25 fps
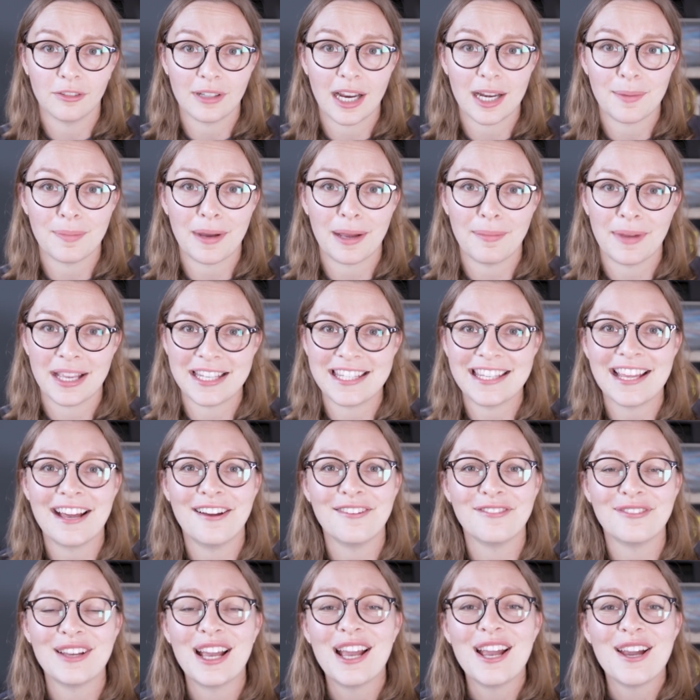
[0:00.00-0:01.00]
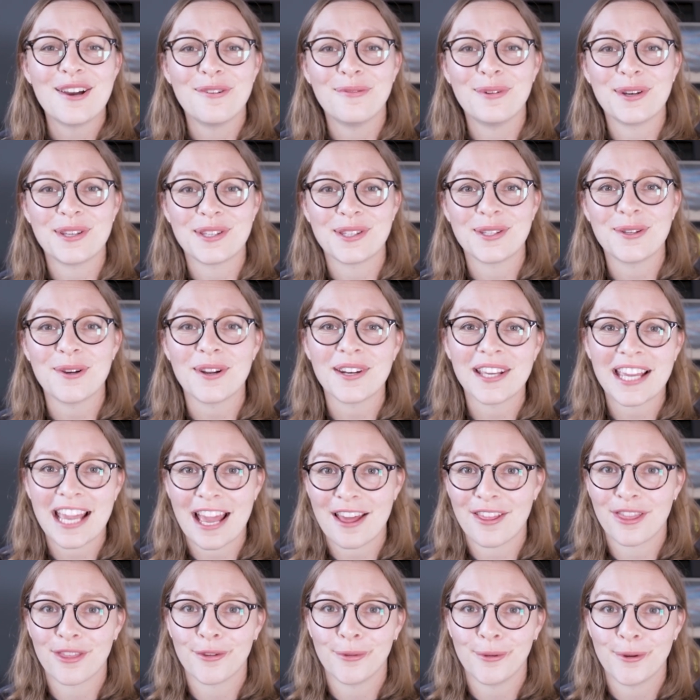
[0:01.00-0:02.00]
ride by myself was Gotta
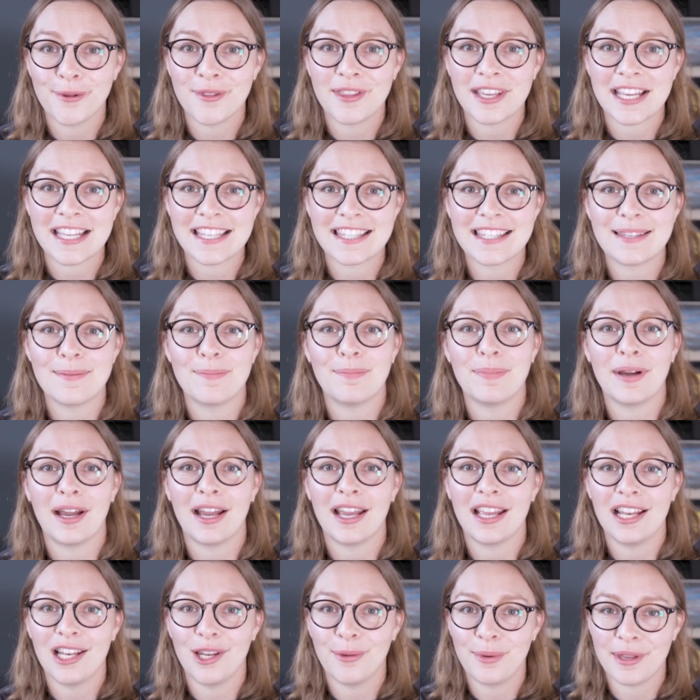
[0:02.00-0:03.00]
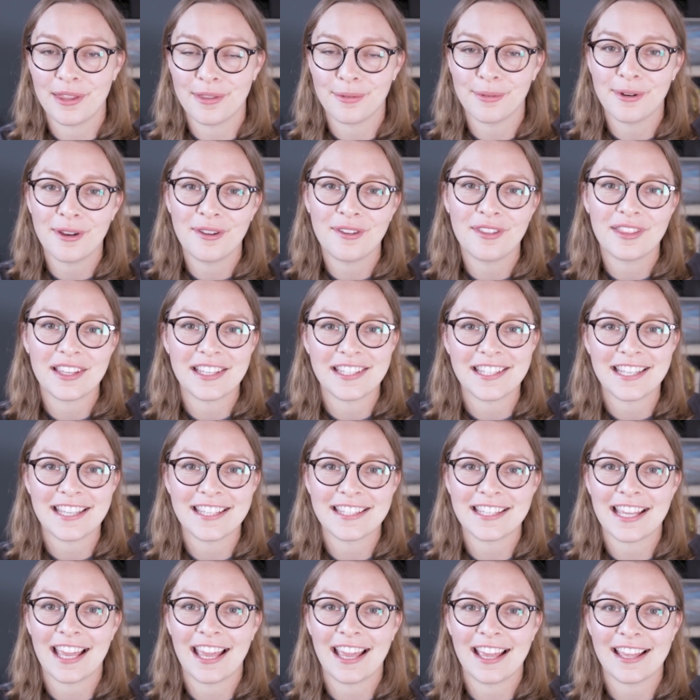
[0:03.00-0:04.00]
Get Through This by Louis Theroux. This
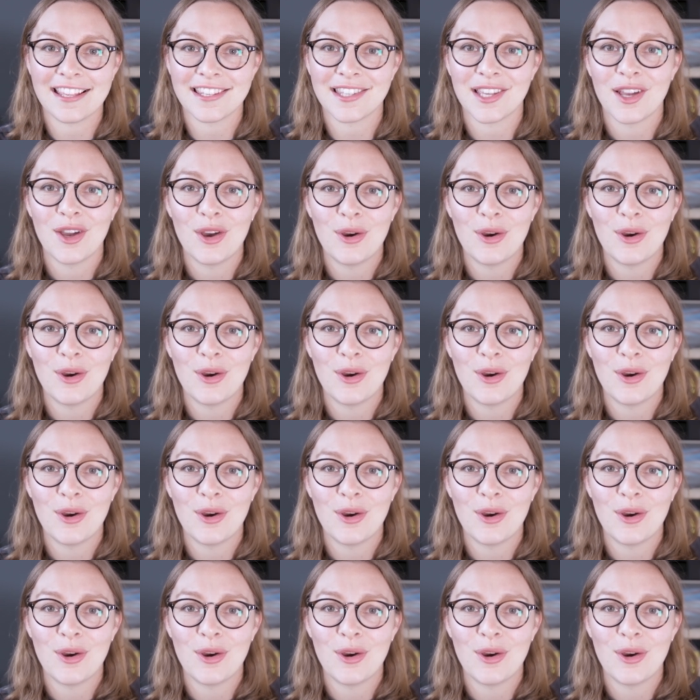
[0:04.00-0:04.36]
is his